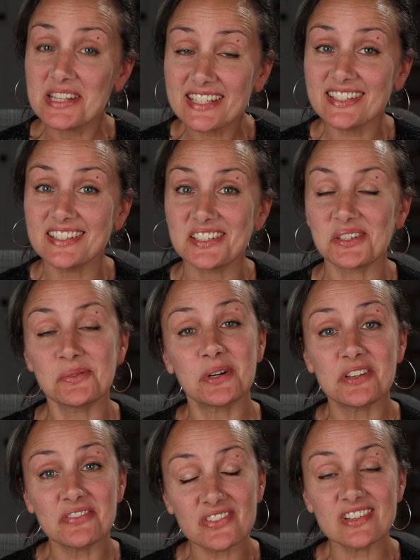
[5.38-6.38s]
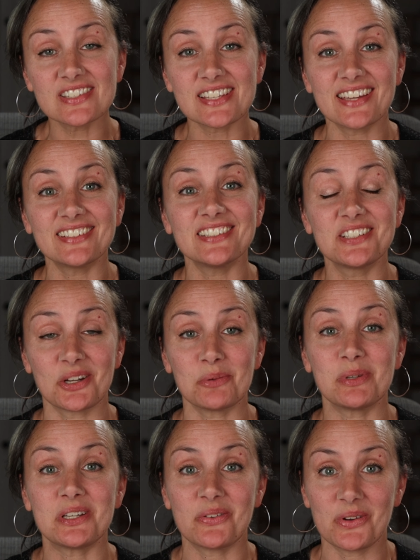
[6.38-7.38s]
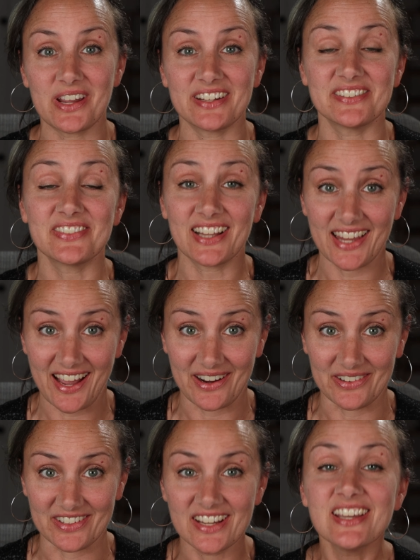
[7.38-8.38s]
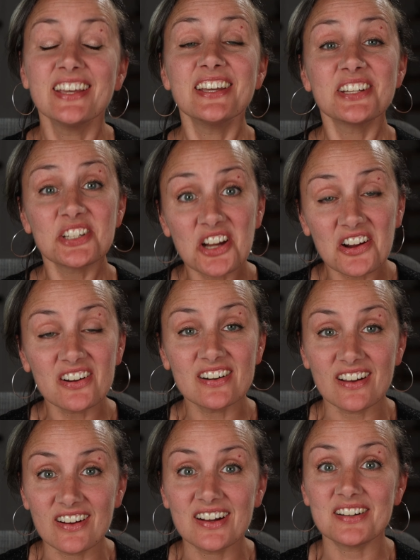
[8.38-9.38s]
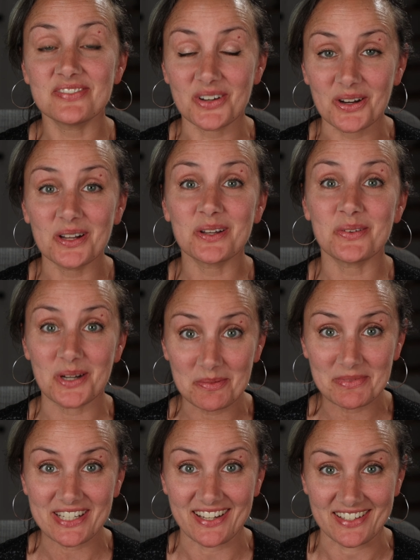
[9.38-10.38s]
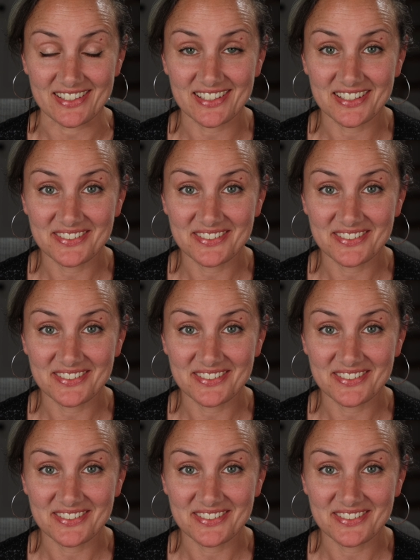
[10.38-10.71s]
you need to do when you first get Adobe Creative Cloud. Turn off auto update.